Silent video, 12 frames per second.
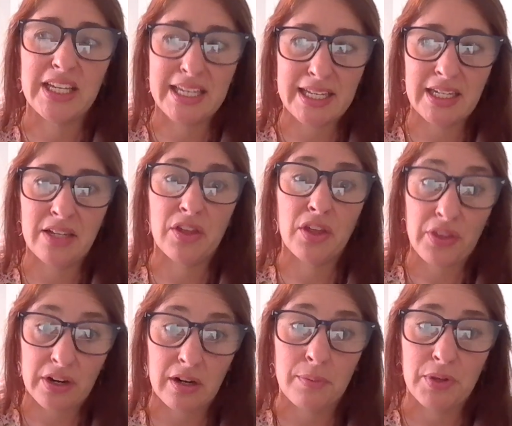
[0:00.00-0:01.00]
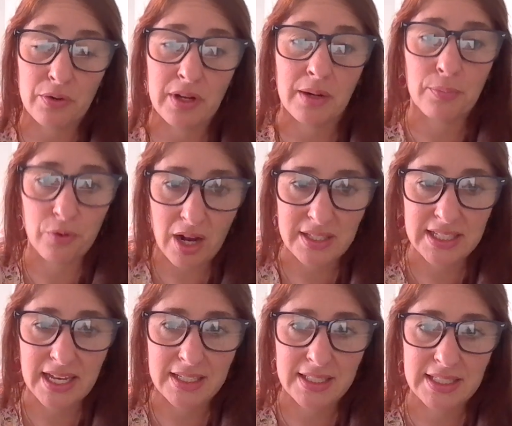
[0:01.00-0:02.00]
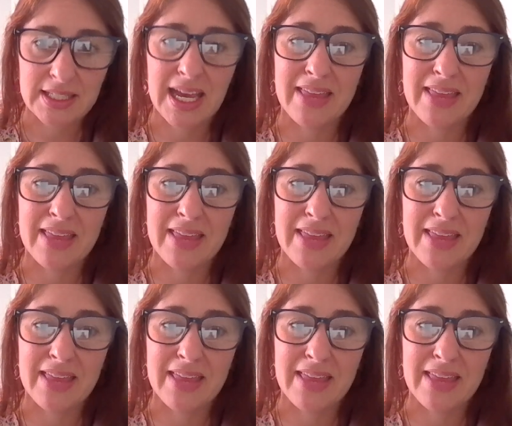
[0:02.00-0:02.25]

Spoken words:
in the therapeutic process.